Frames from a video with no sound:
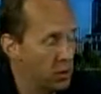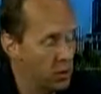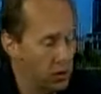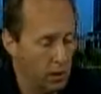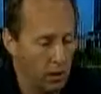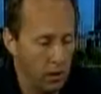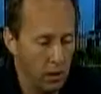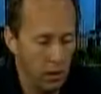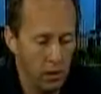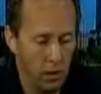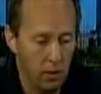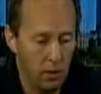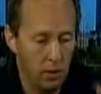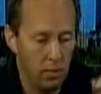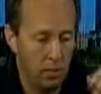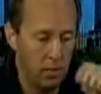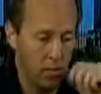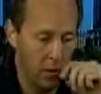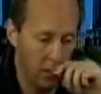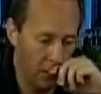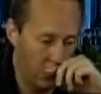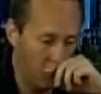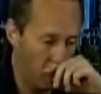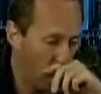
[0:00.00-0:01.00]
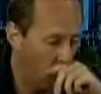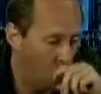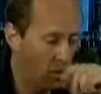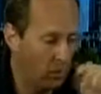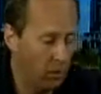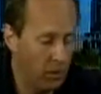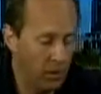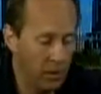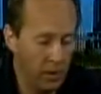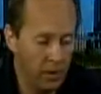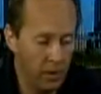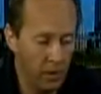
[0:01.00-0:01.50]
One of the
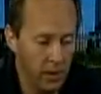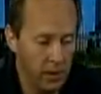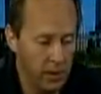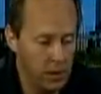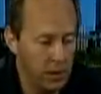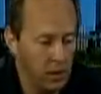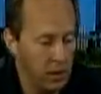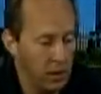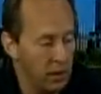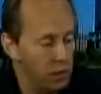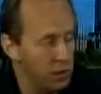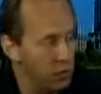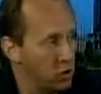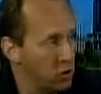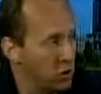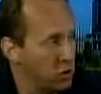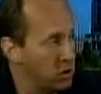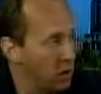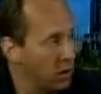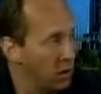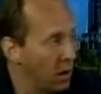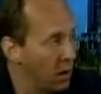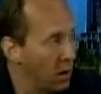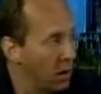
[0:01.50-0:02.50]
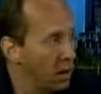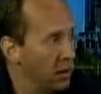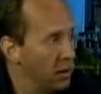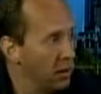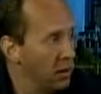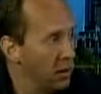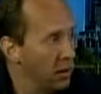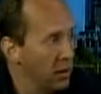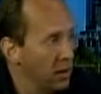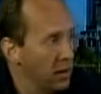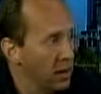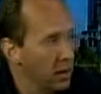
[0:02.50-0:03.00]
big things that they've just done
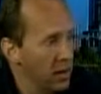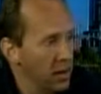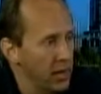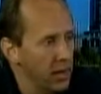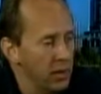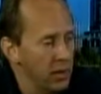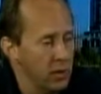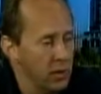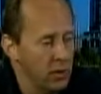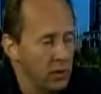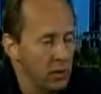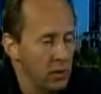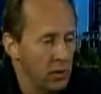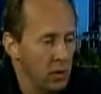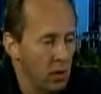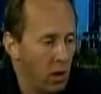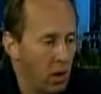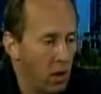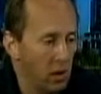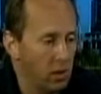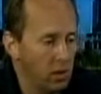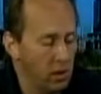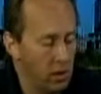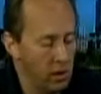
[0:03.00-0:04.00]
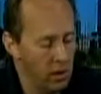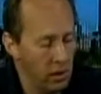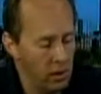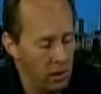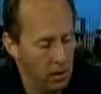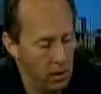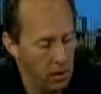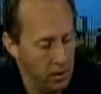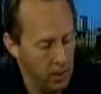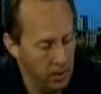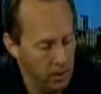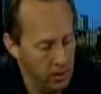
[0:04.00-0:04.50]
is adopted
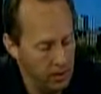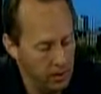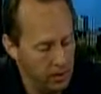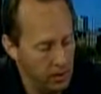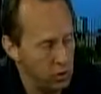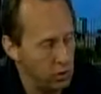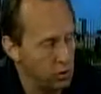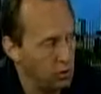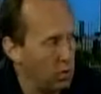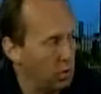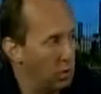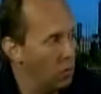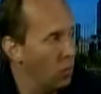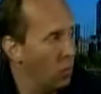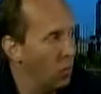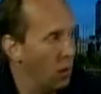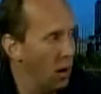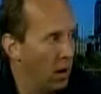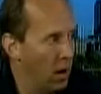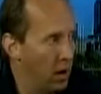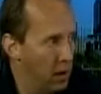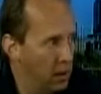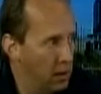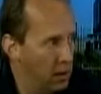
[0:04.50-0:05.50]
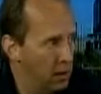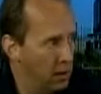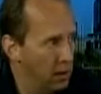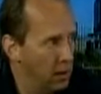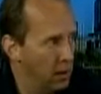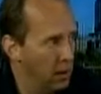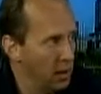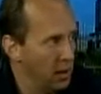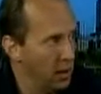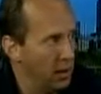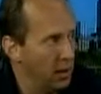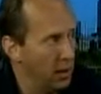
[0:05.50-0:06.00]
a district-wide
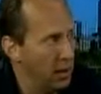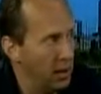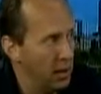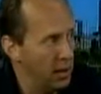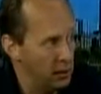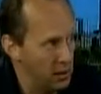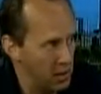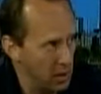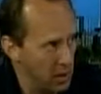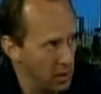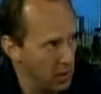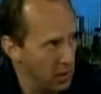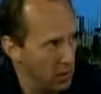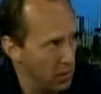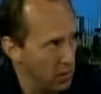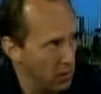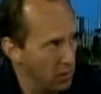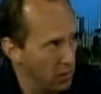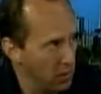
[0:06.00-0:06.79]
assessment